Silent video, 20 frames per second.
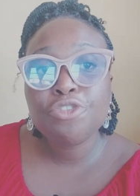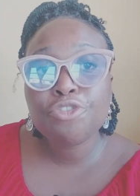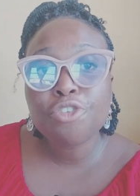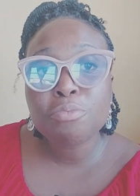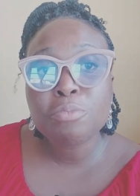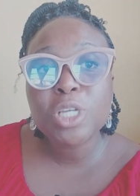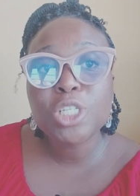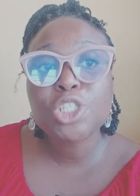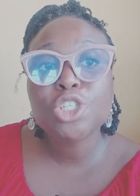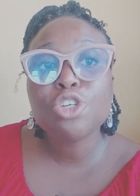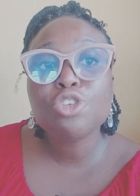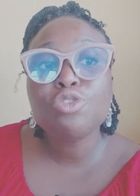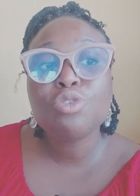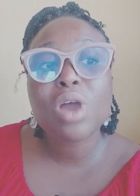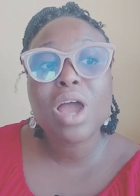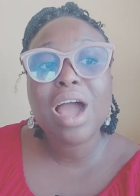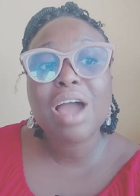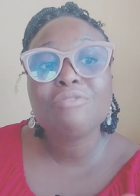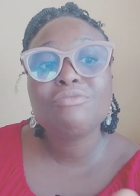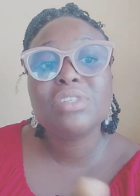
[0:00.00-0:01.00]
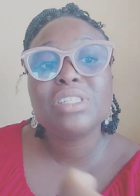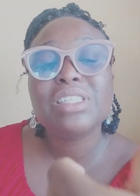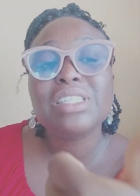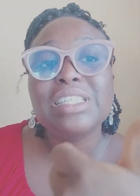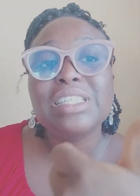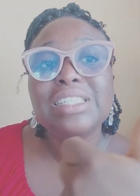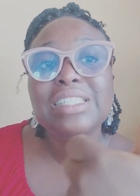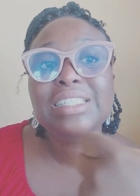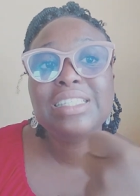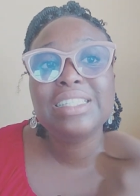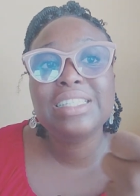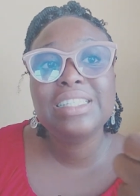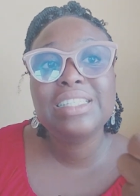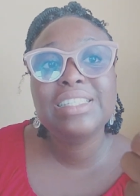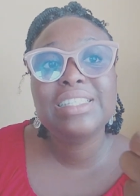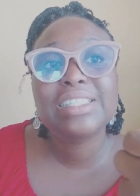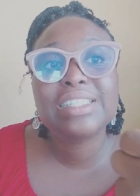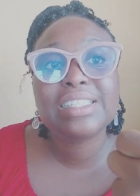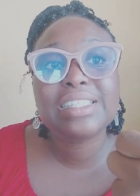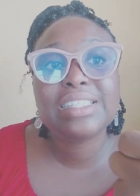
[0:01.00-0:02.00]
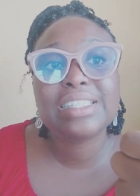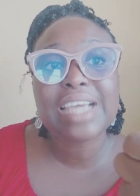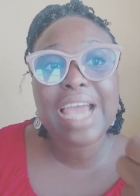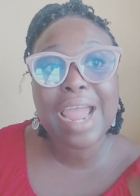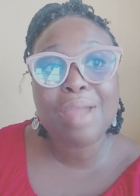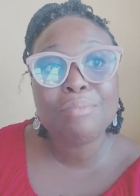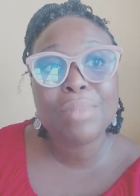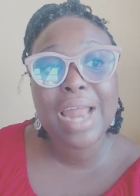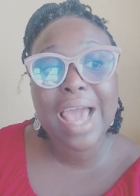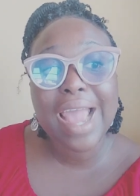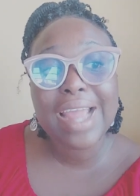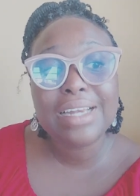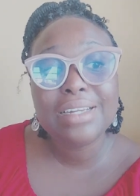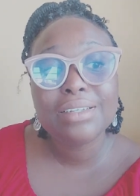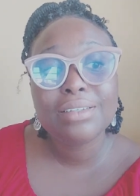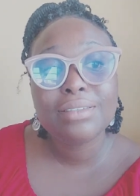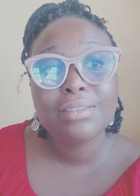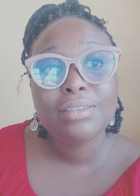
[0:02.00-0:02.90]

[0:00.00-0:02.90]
information you have is the timeline